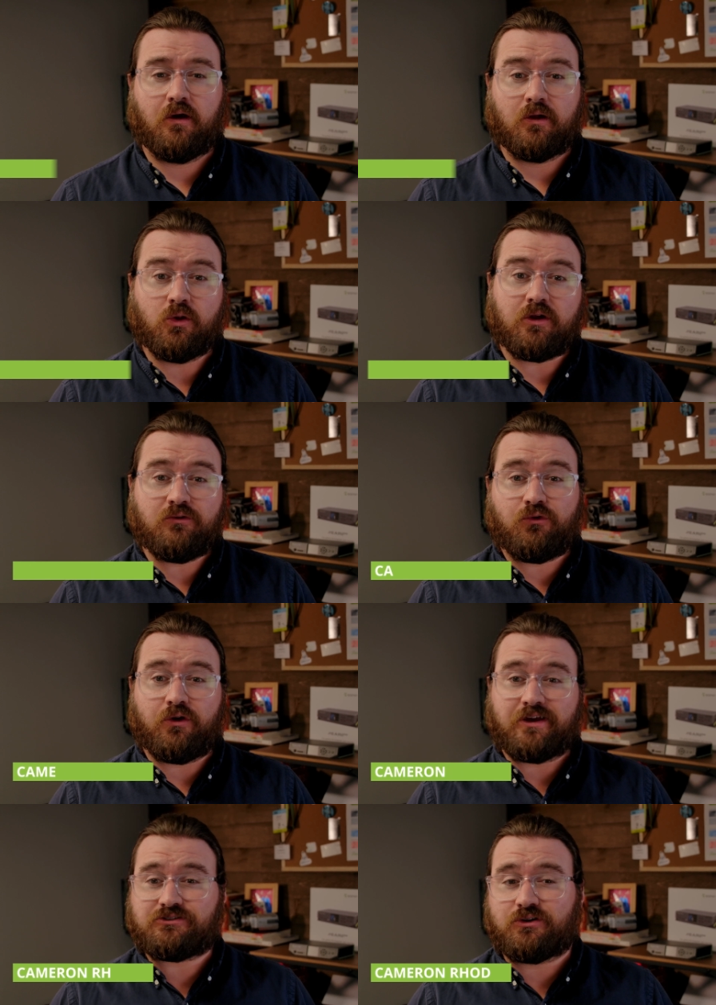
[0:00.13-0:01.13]
Looking for
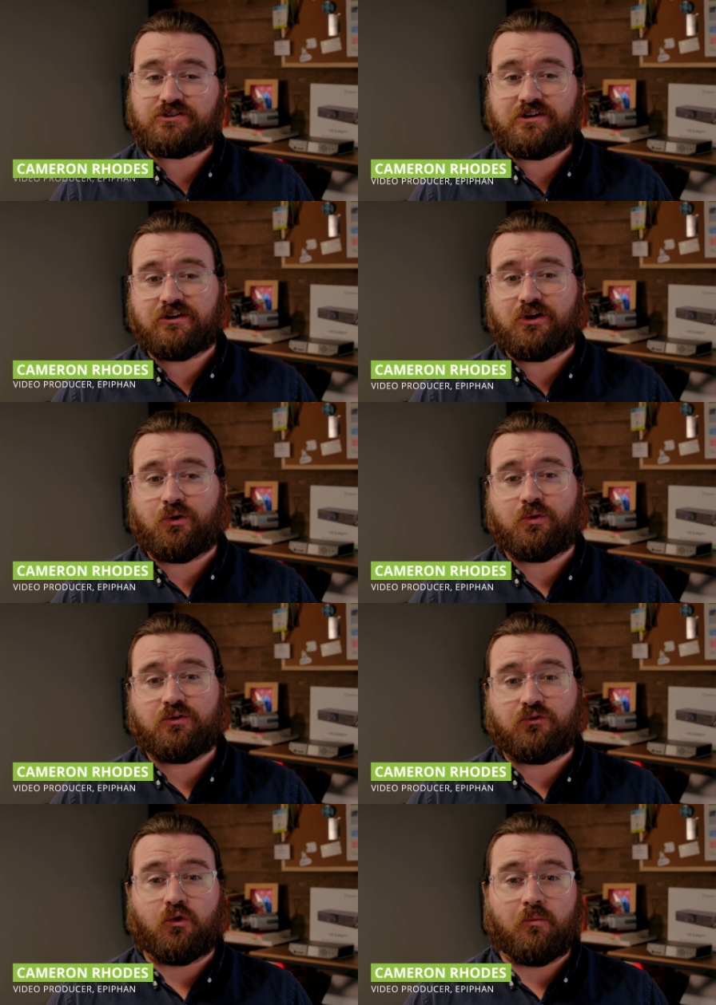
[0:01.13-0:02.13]
an SRT encoder
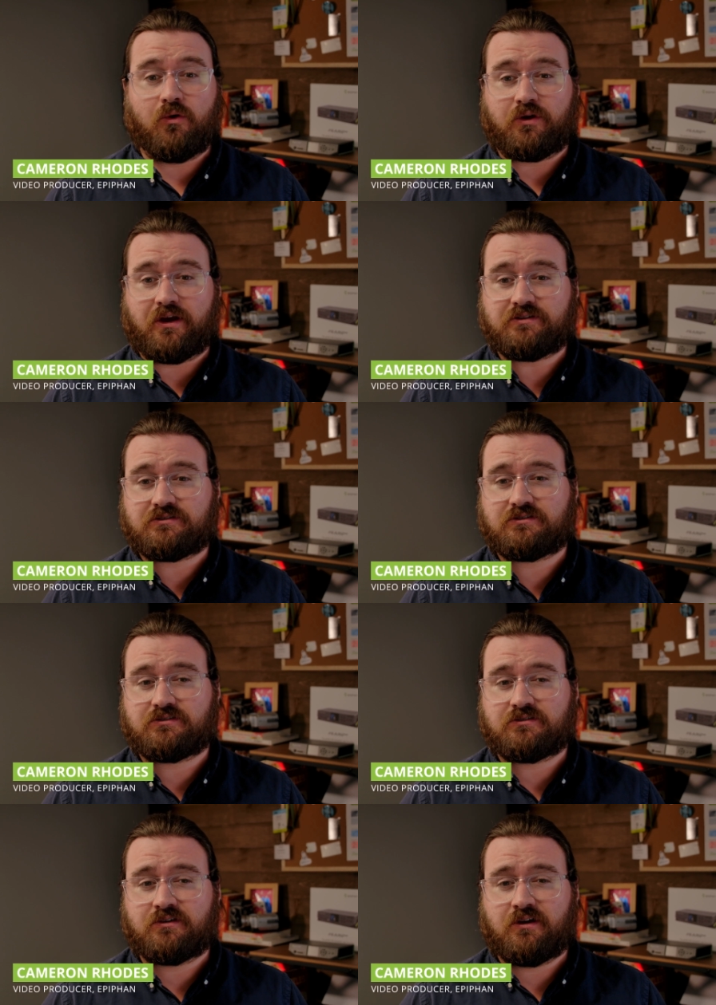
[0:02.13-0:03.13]
for remote
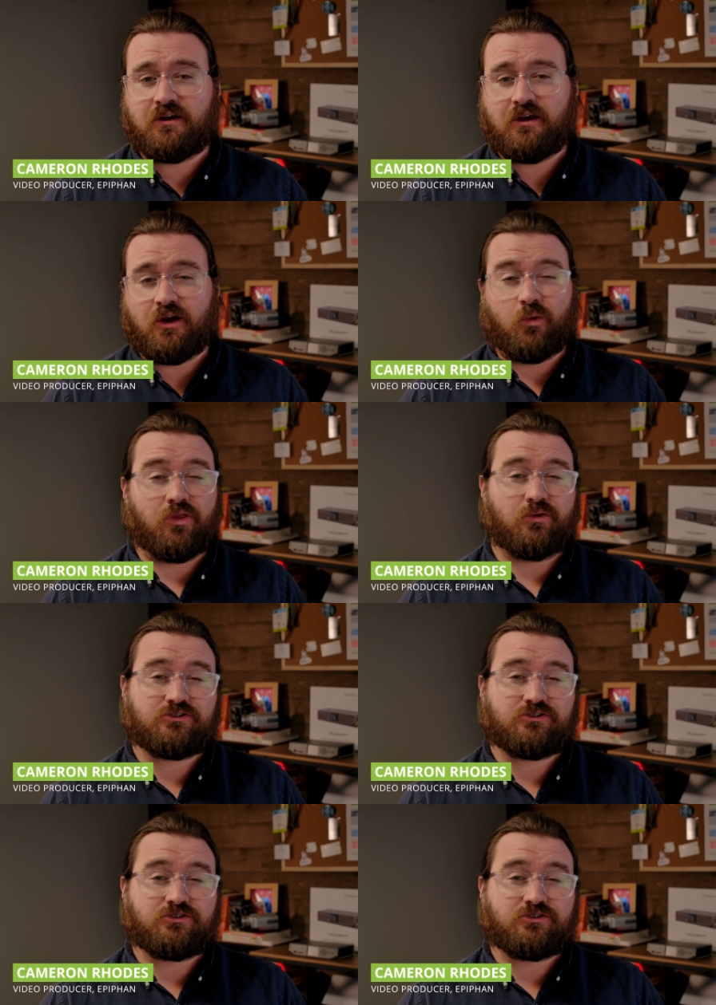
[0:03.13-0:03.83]
guests? Whether it's